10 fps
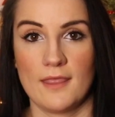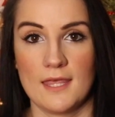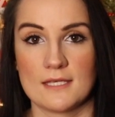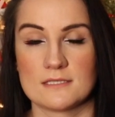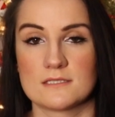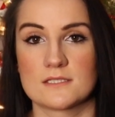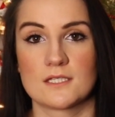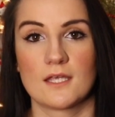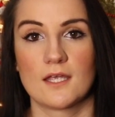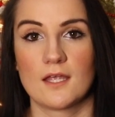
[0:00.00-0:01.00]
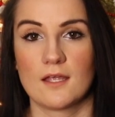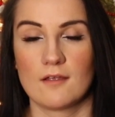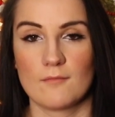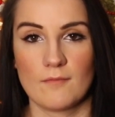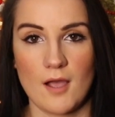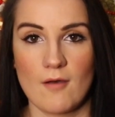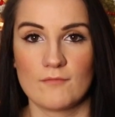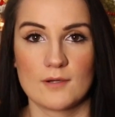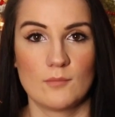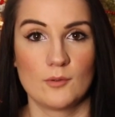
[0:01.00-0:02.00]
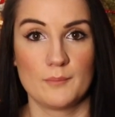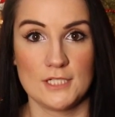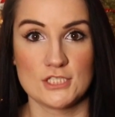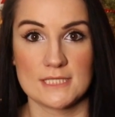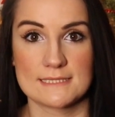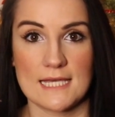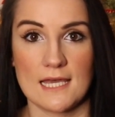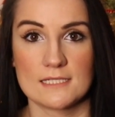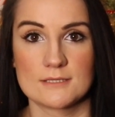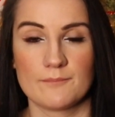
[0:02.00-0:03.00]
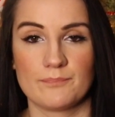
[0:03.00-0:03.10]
is comfortable PJ set.